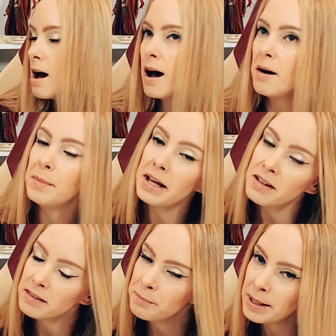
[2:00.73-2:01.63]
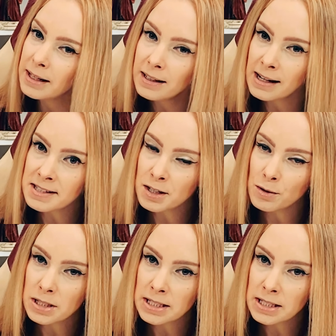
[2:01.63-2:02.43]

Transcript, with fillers: And then the big Enesco